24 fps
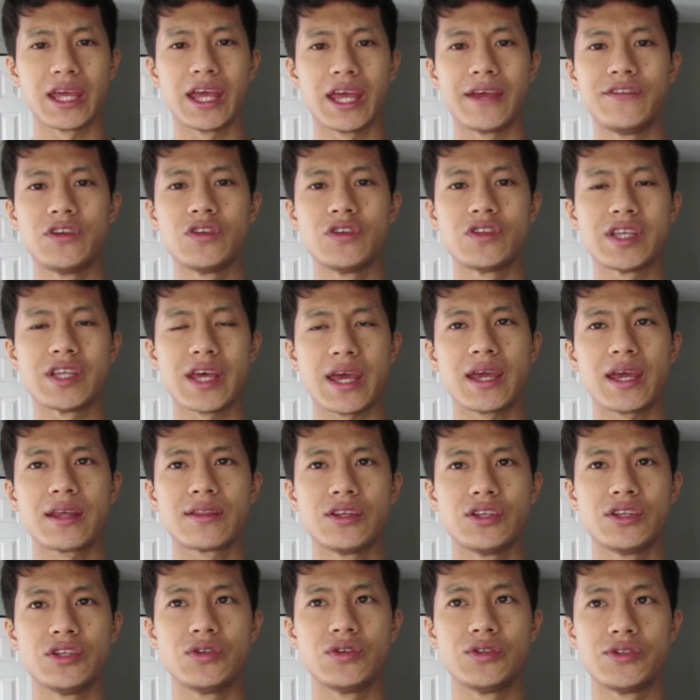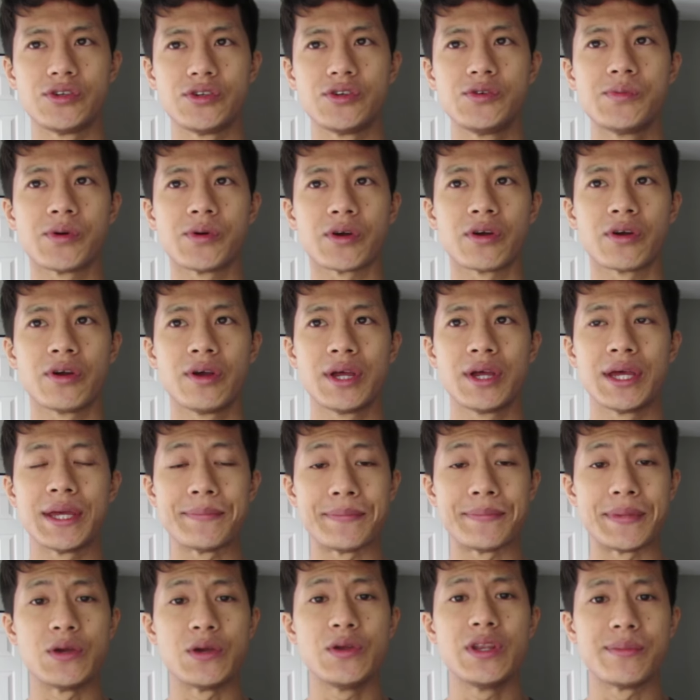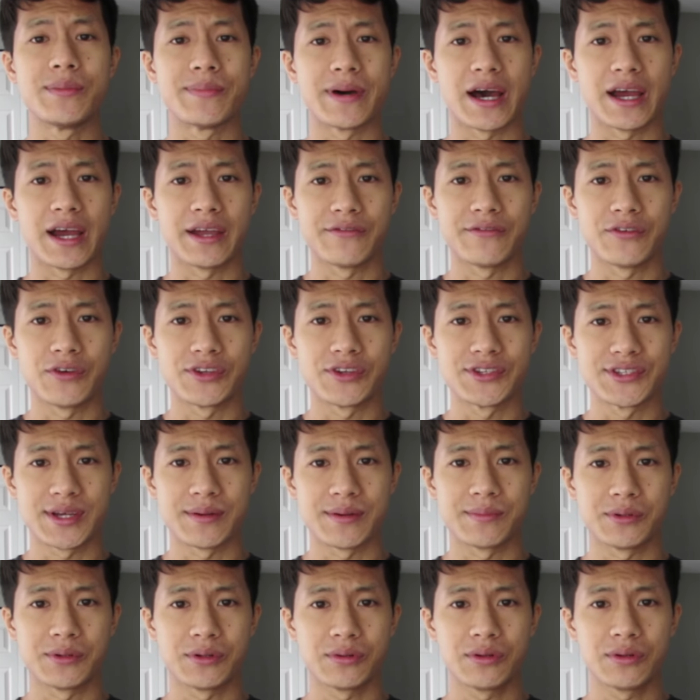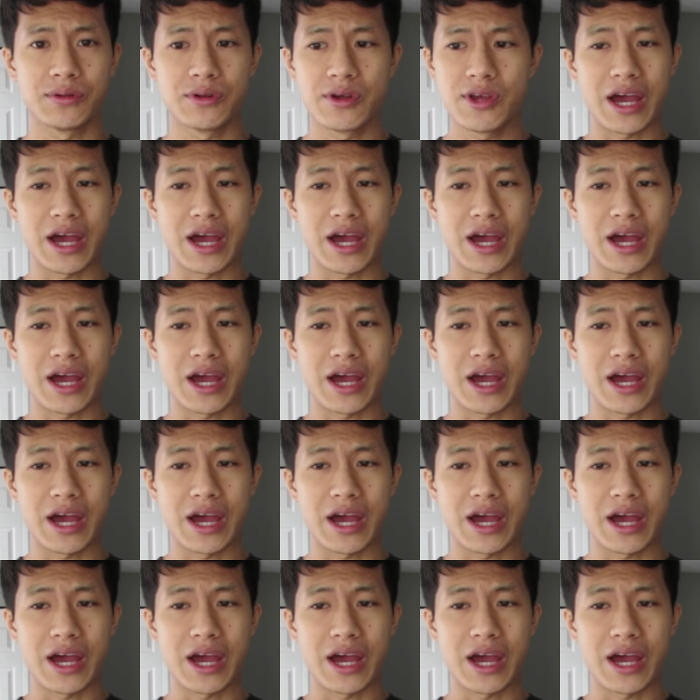If you take the YouTuber Pewdiepie, for example,